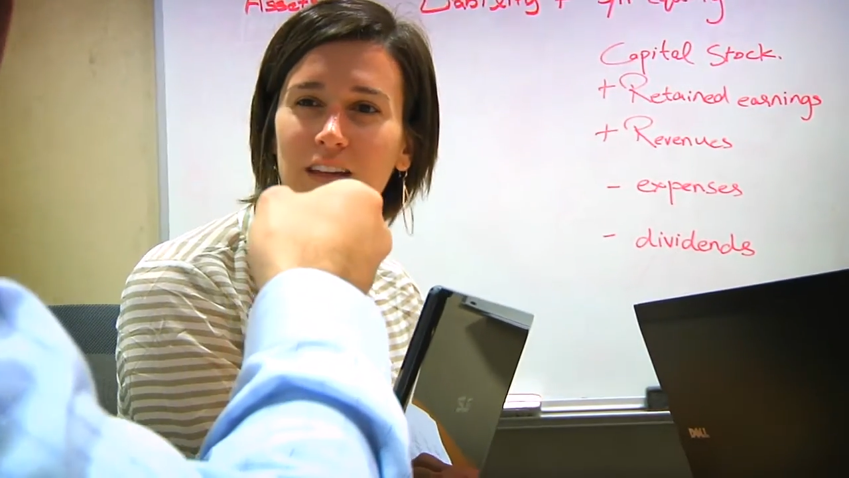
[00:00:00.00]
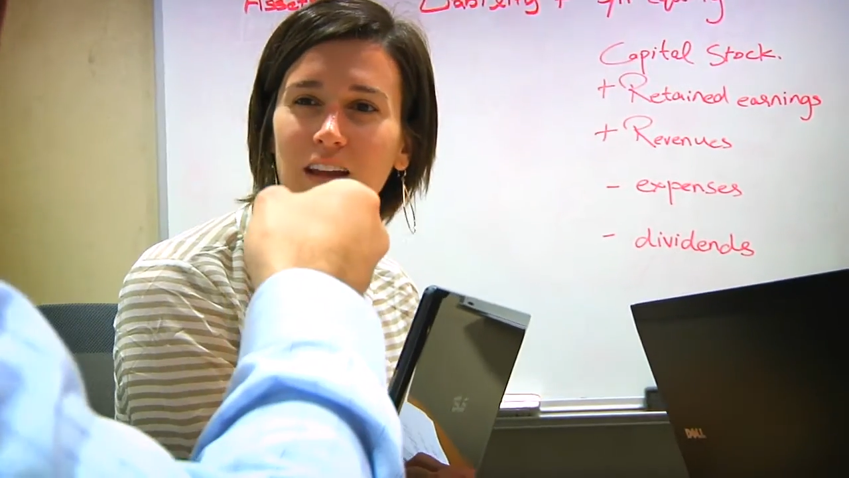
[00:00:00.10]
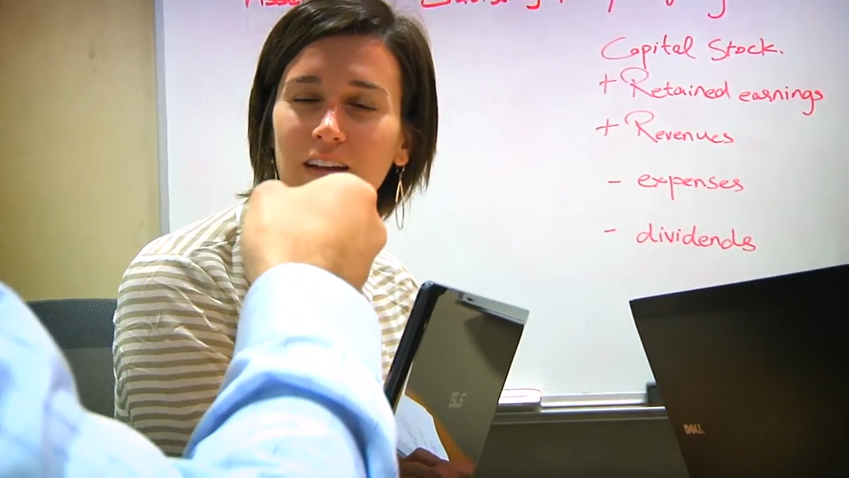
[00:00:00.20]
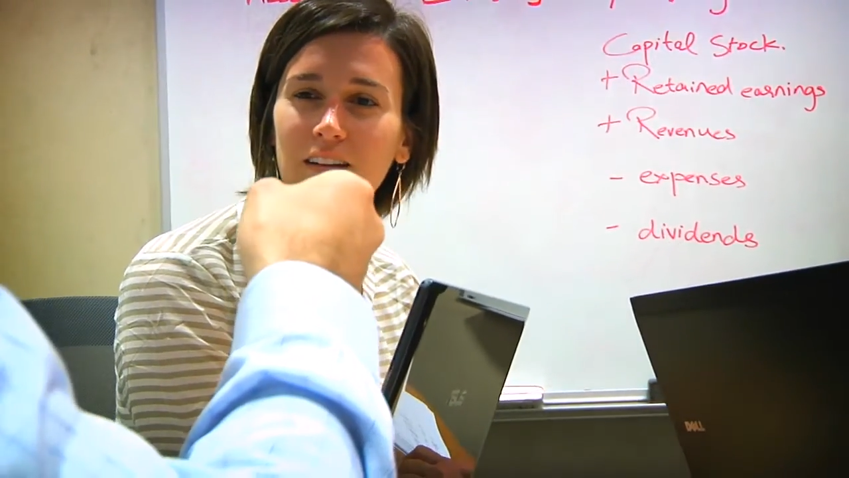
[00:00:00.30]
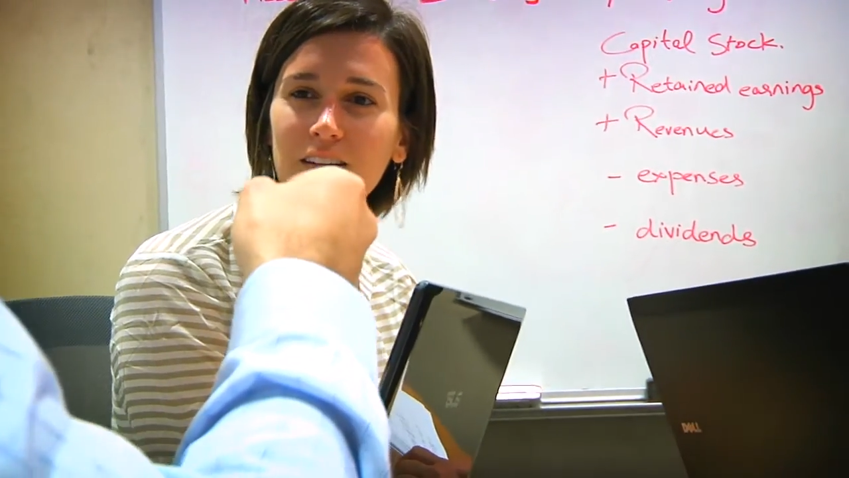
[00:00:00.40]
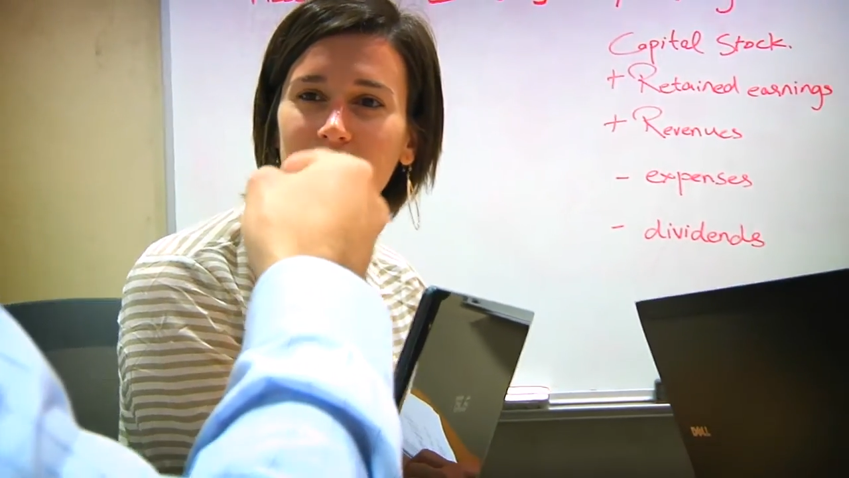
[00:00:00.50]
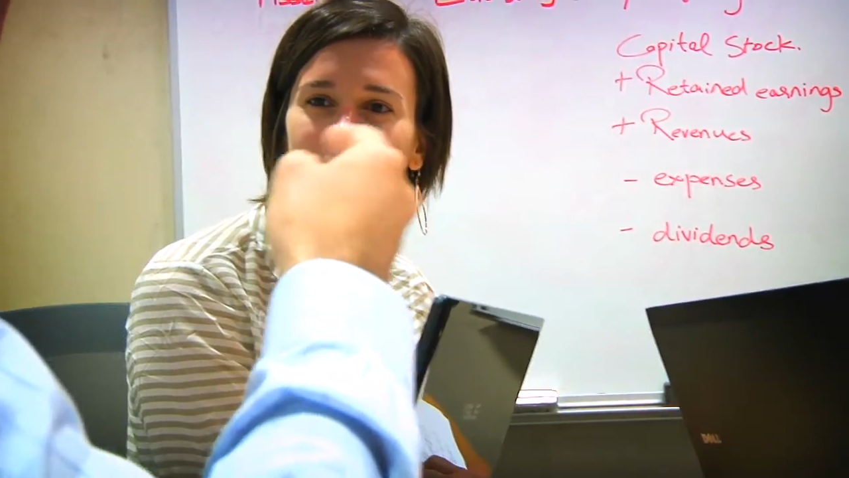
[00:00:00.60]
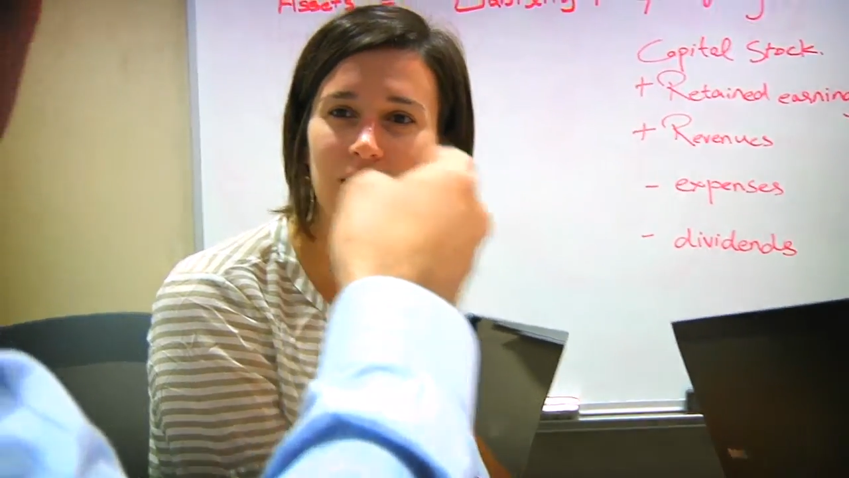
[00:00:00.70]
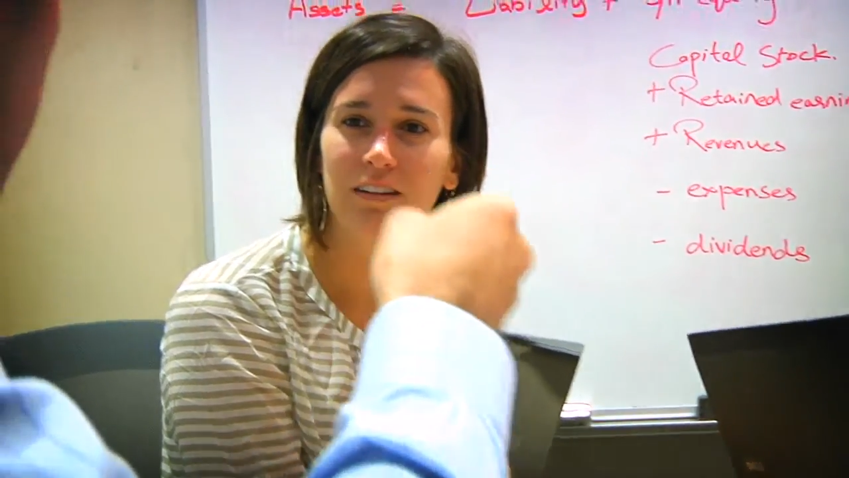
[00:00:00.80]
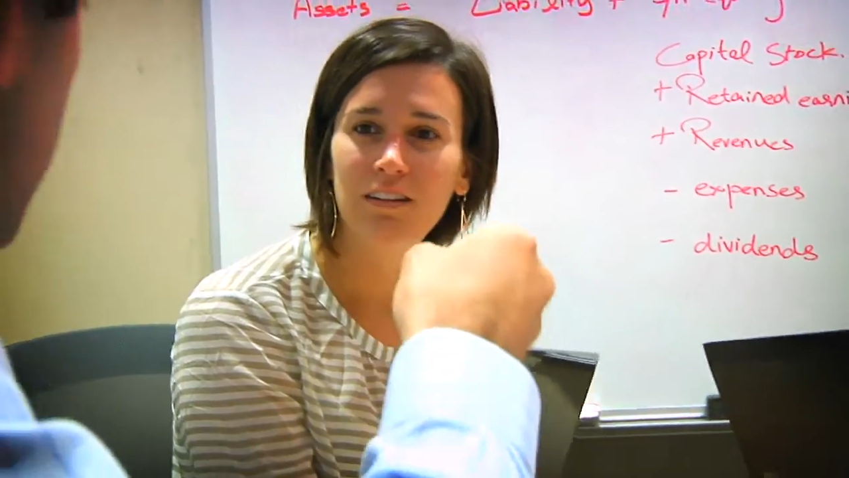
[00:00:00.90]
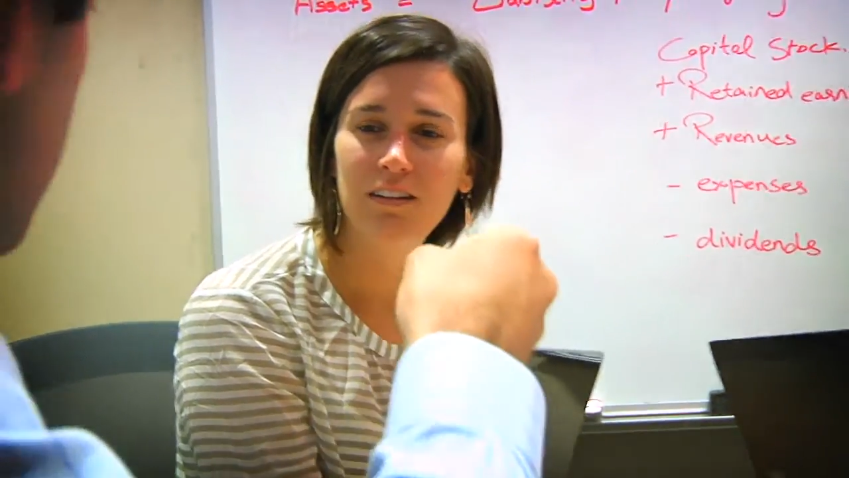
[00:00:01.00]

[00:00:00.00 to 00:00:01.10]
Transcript: of how do